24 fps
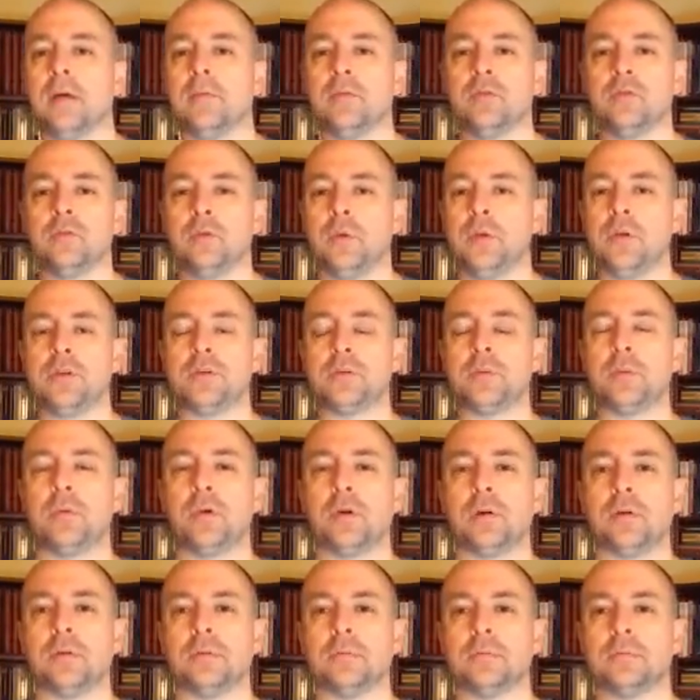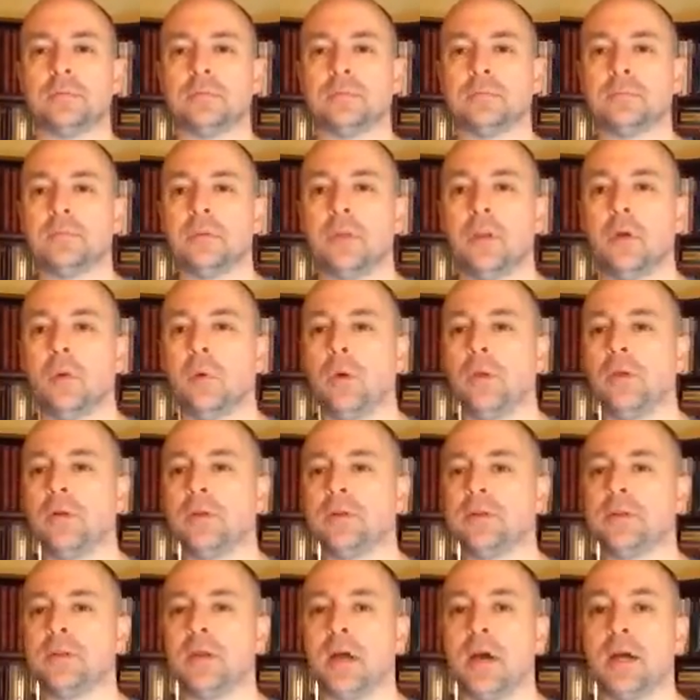Tweet your support. Whether
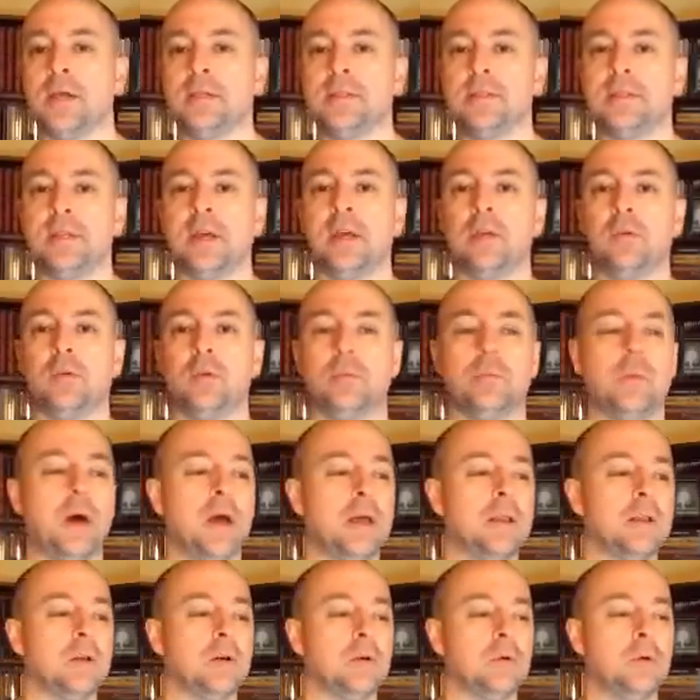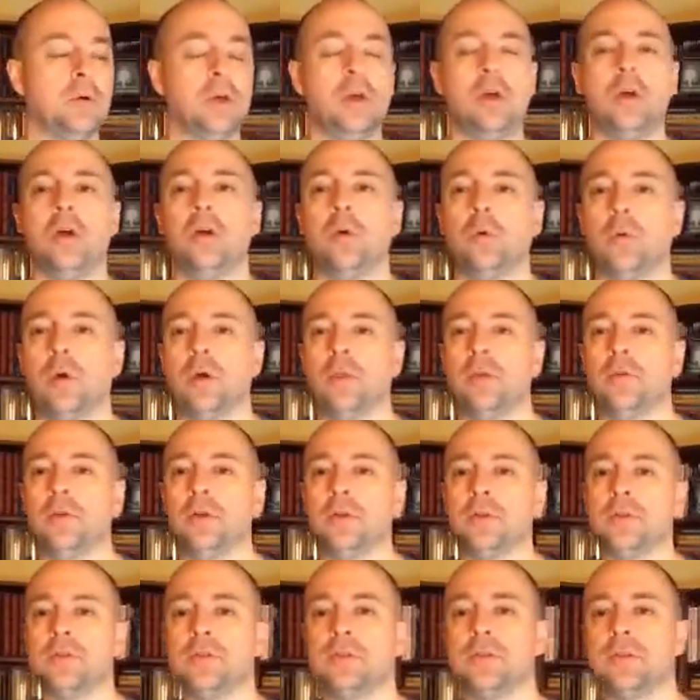it's an I stand with Milo, whether
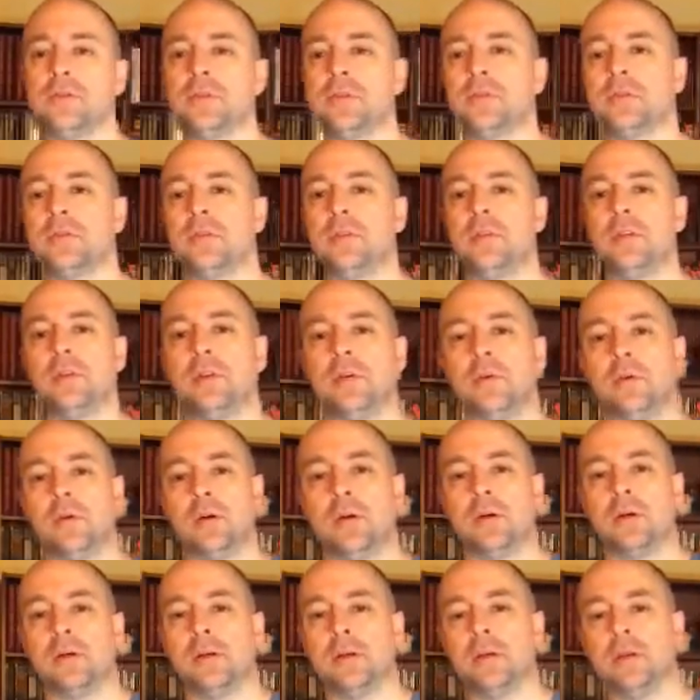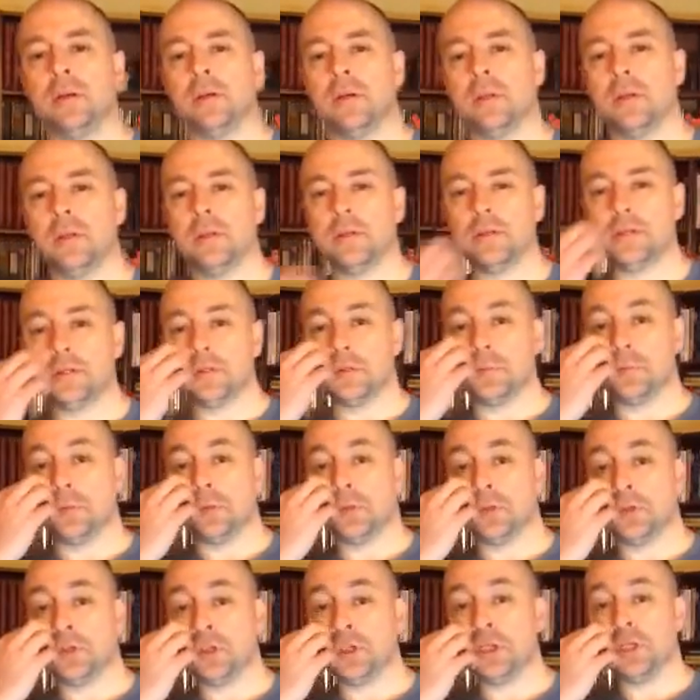it's just this is
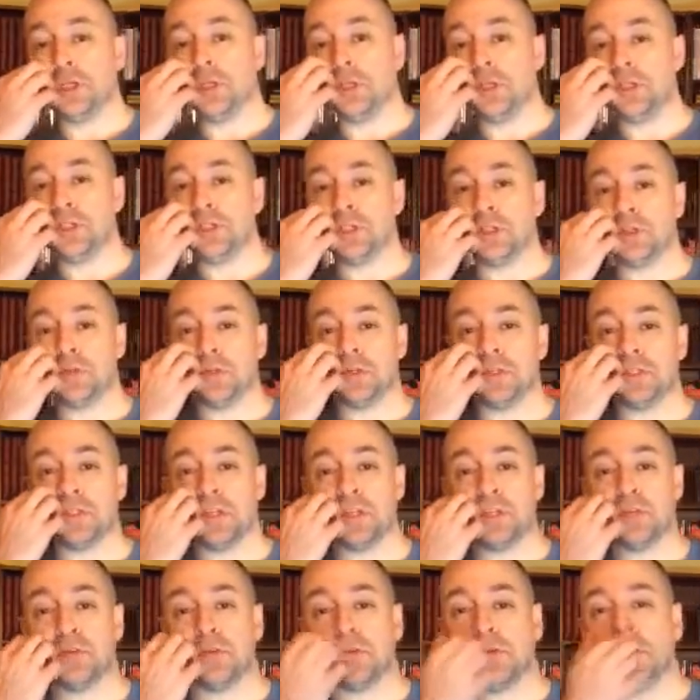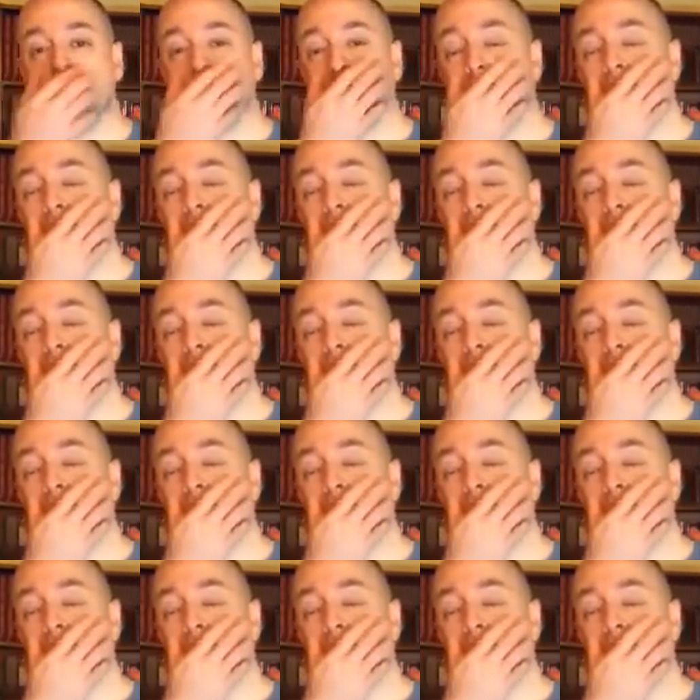bullshit, etc., etc.